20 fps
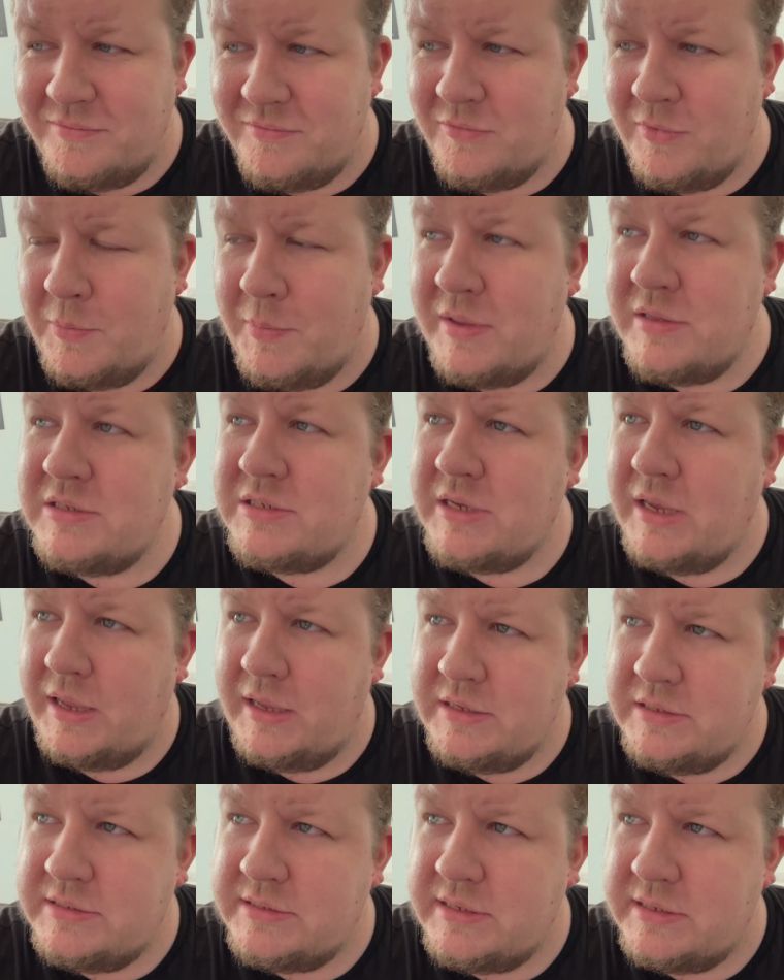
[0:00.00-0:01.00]
We went to
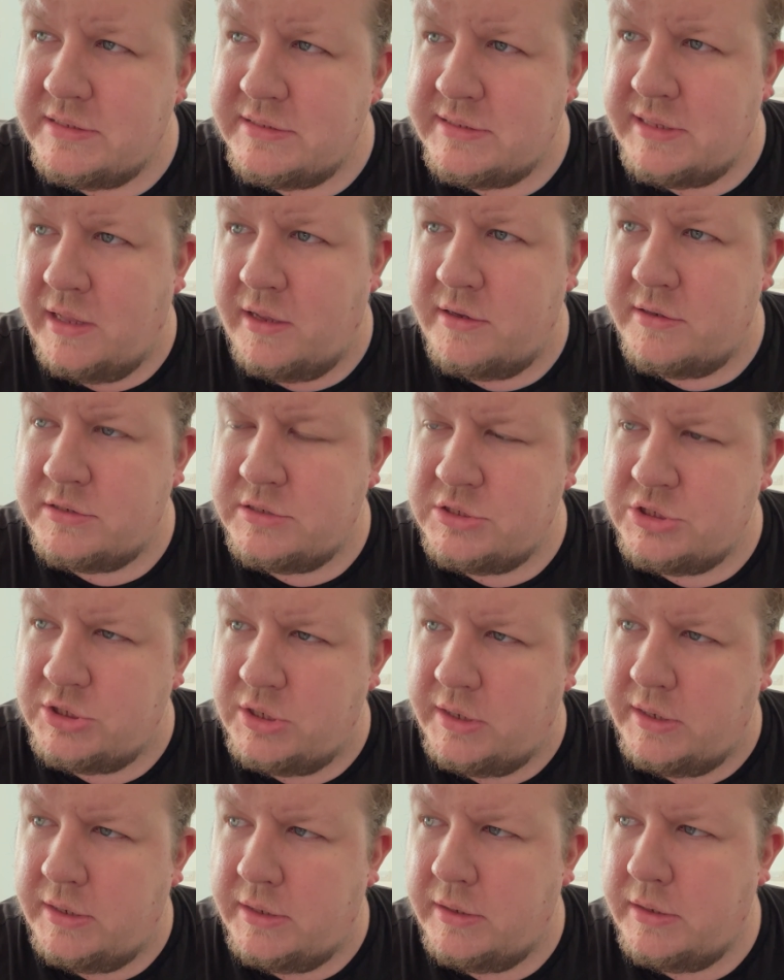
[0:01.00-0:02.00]
Hastings last
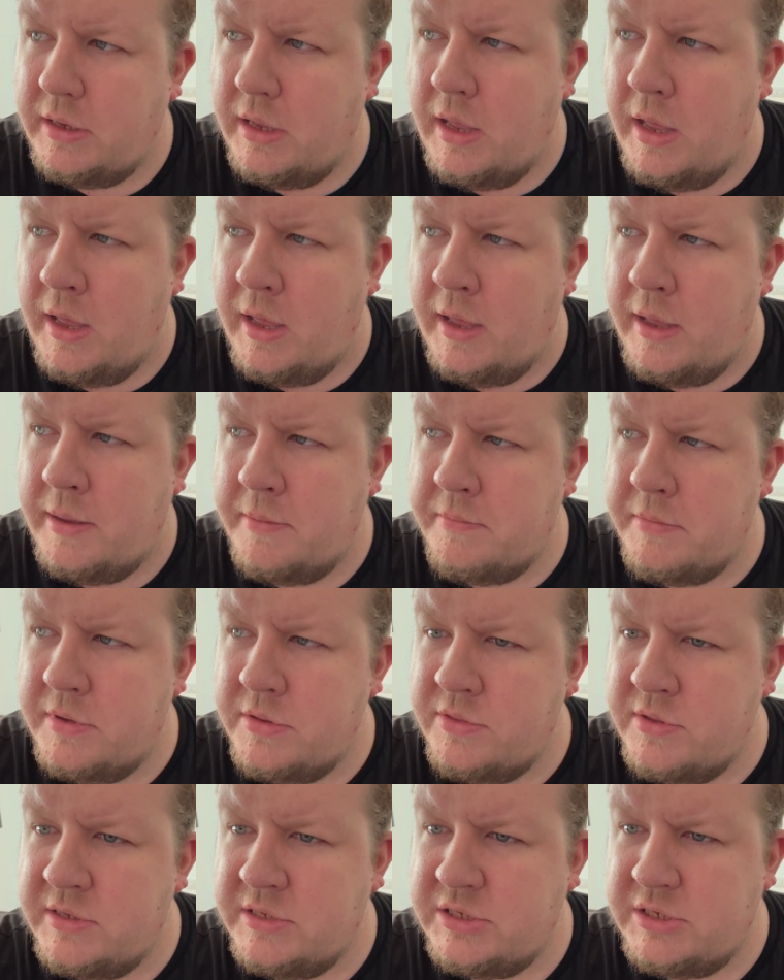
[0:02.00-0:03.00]
year.
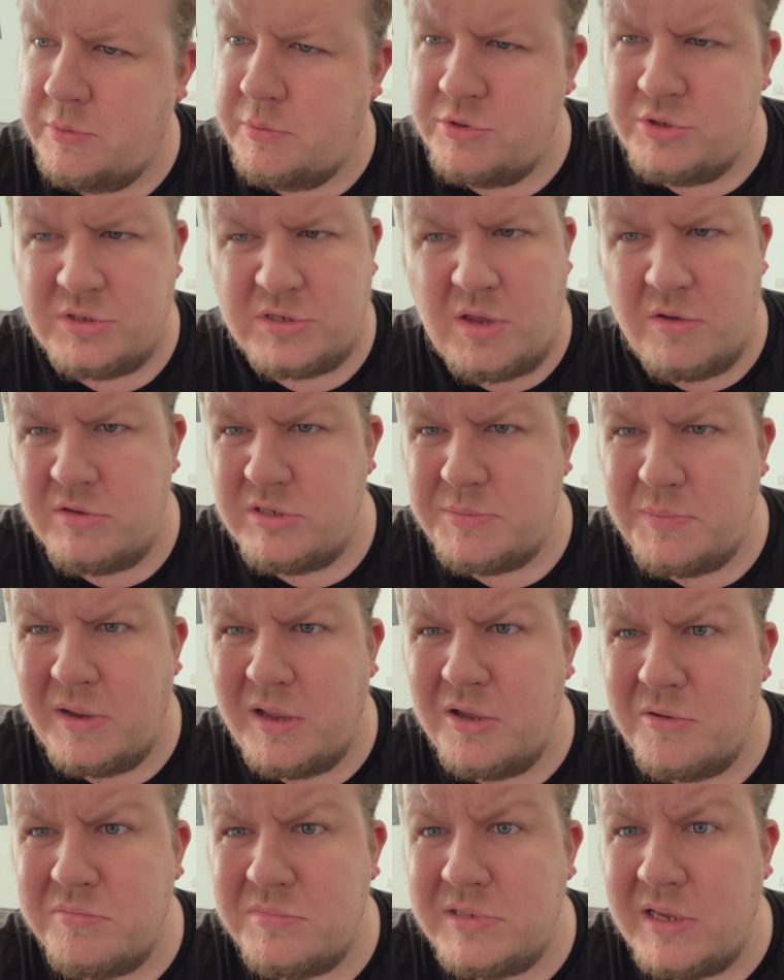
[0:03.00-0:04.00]
This year we're just going to my
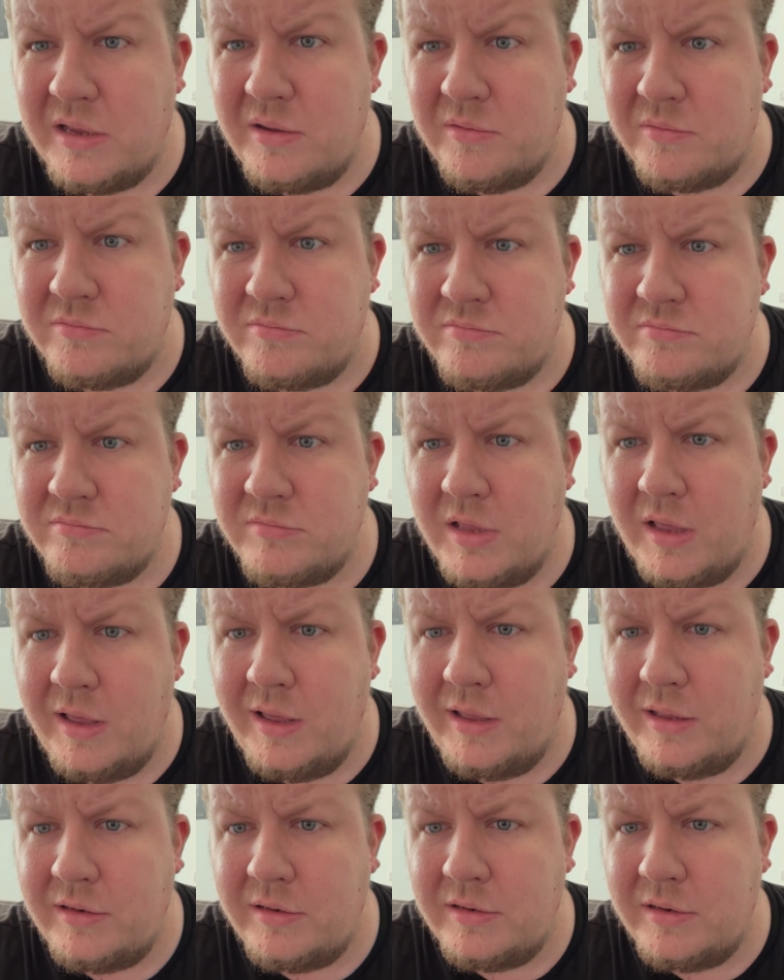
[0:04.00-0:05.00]
hometown.
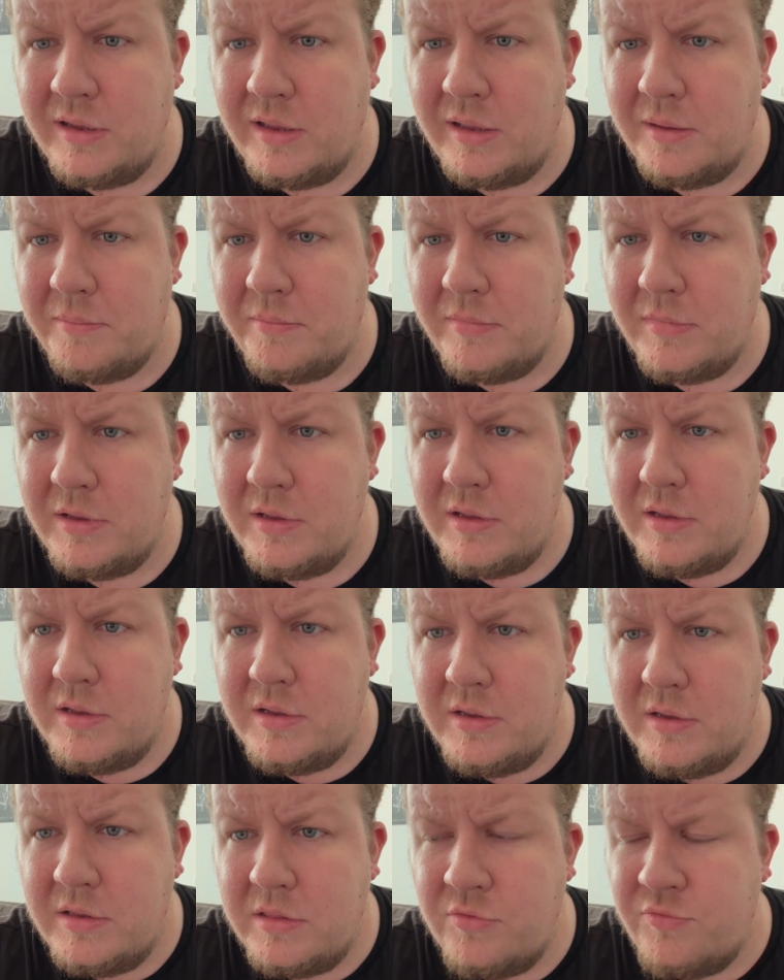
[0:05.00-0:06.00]
And
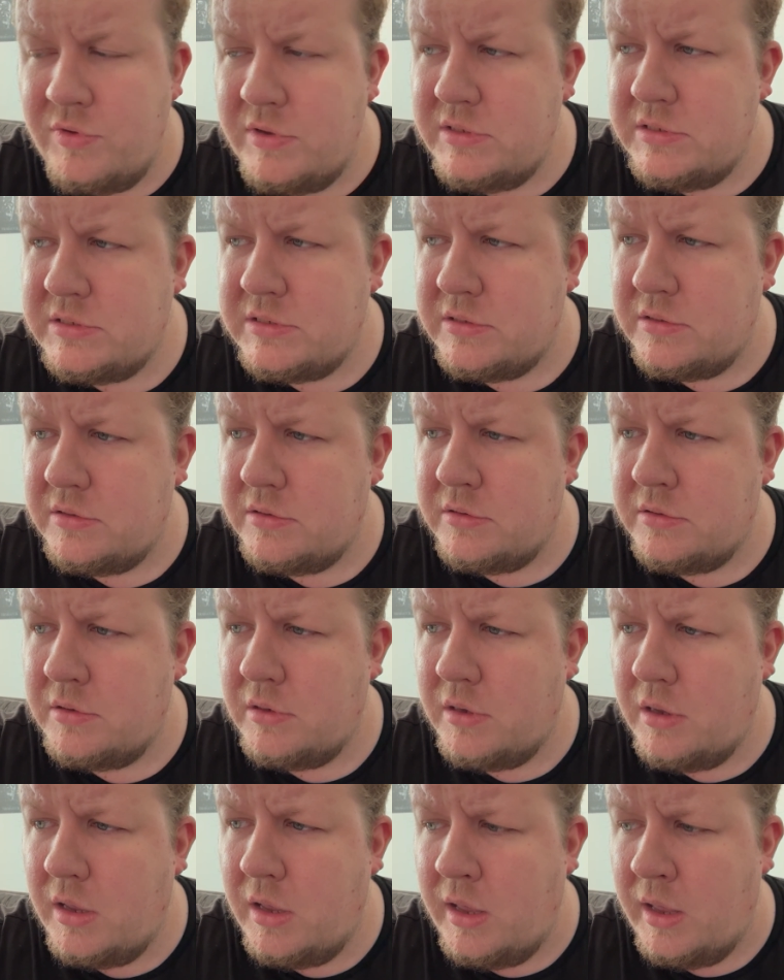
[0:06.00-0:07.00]
the reason
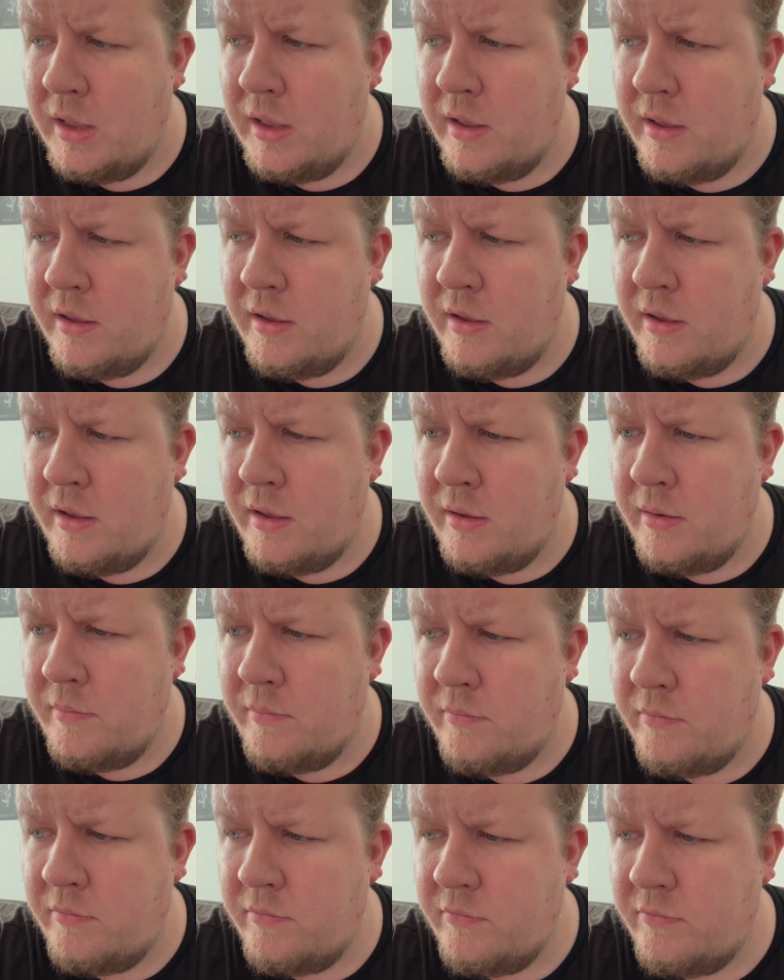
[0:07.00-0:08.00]

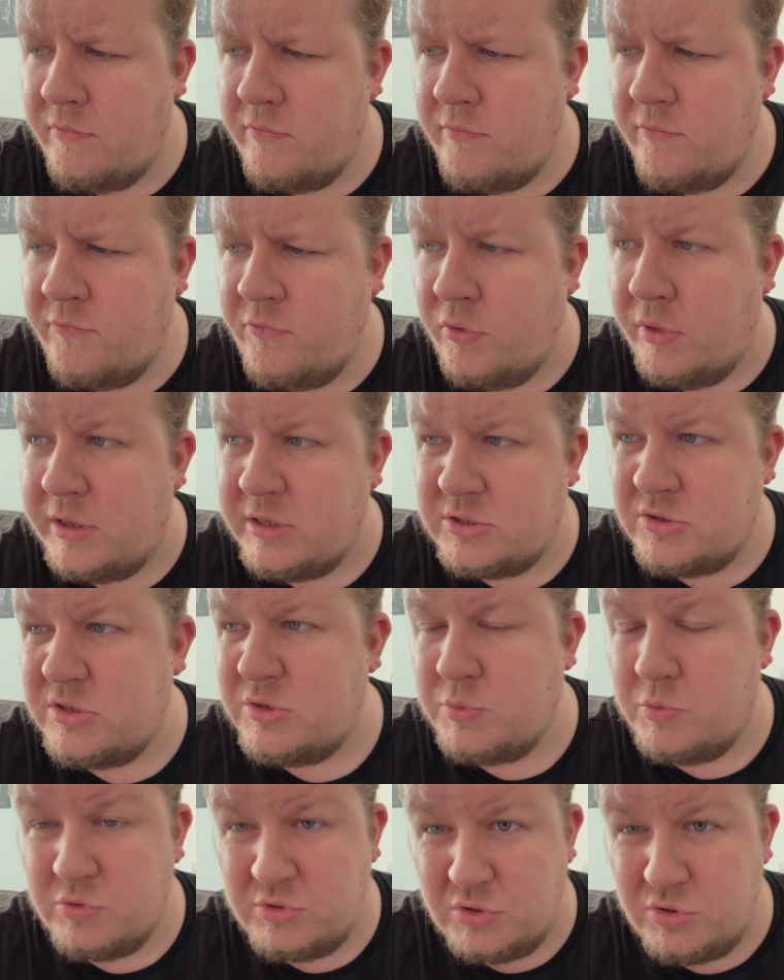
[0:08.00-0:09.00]
for that is
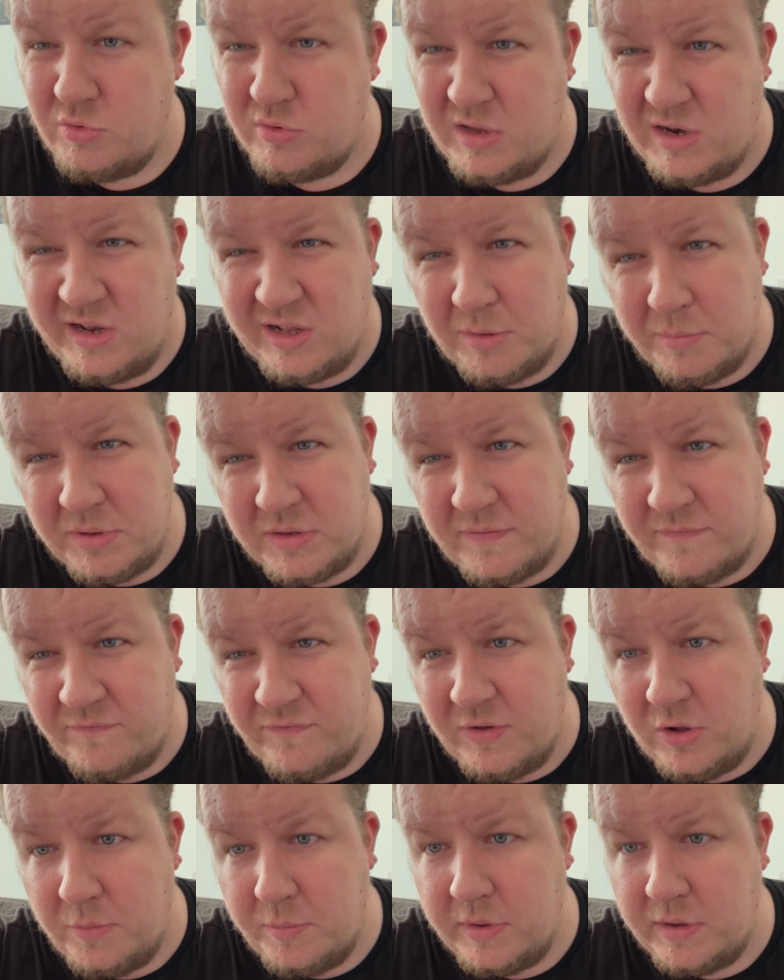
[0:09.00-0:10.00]
because we're also doing a little bit of
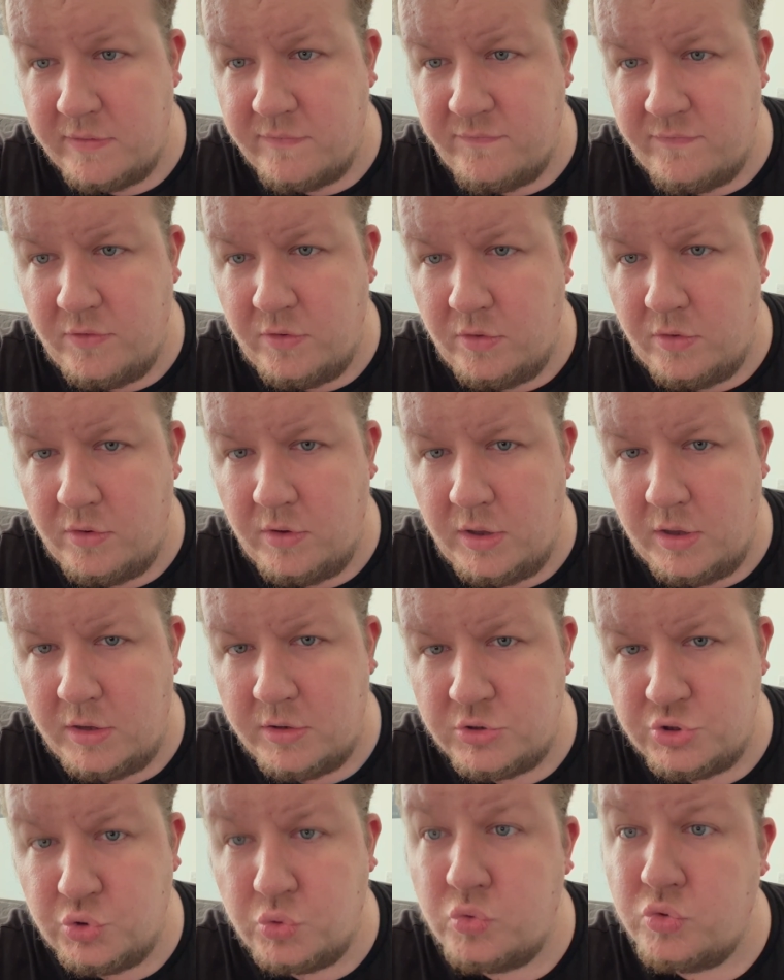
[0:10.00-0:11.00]
filming for
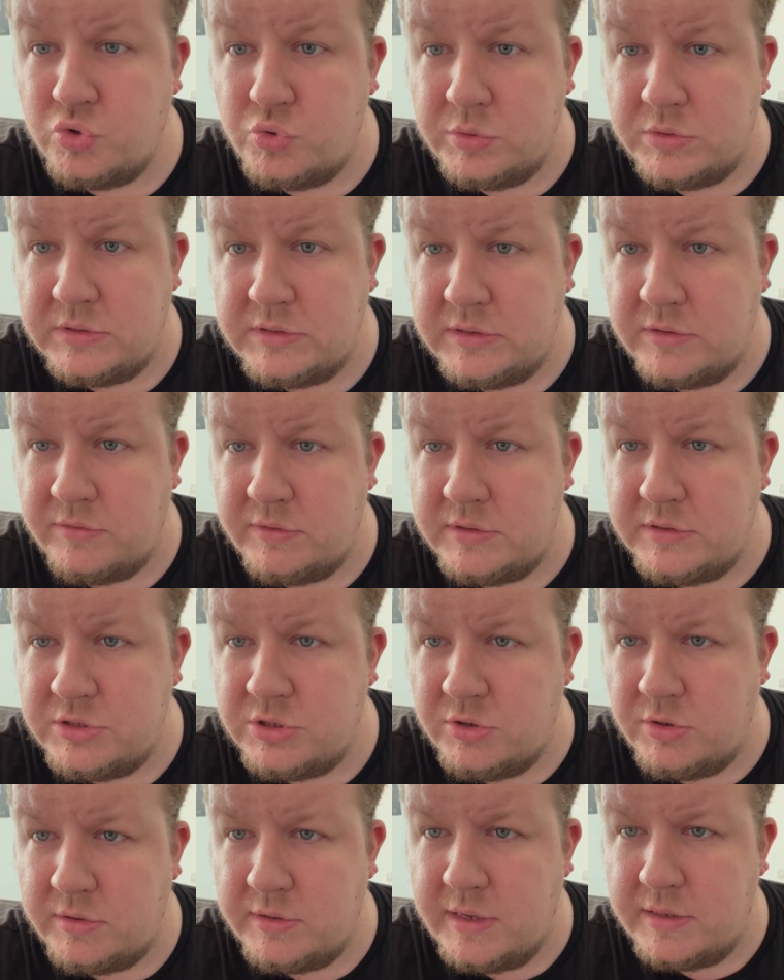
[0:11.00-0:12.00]
her Torchwood series
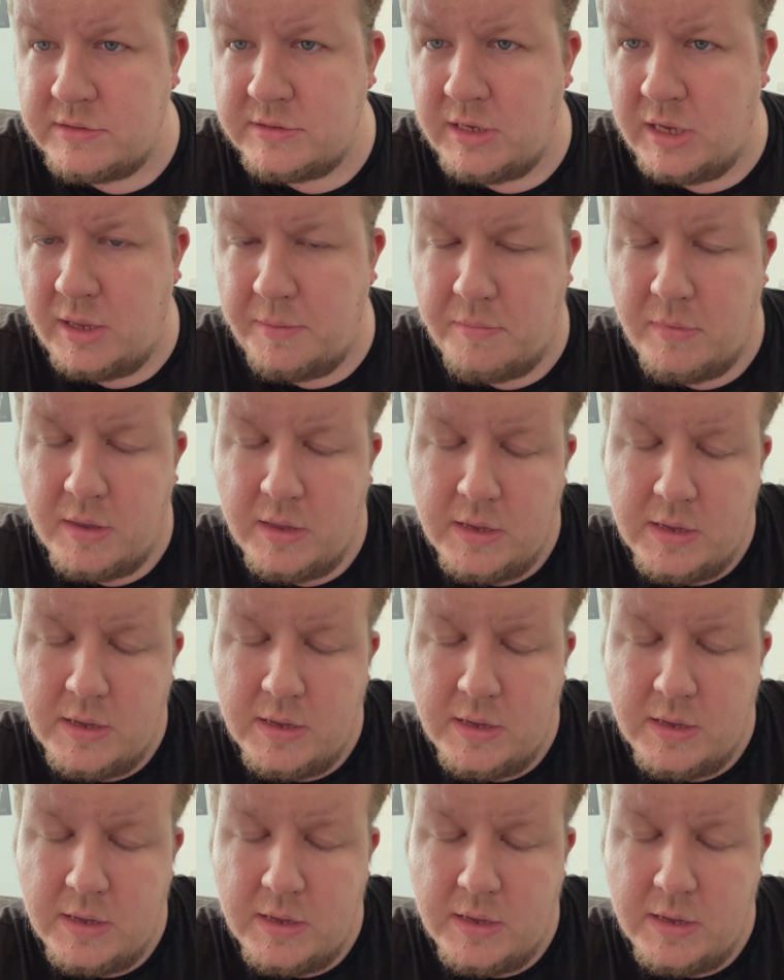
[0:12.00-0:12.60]
during that time.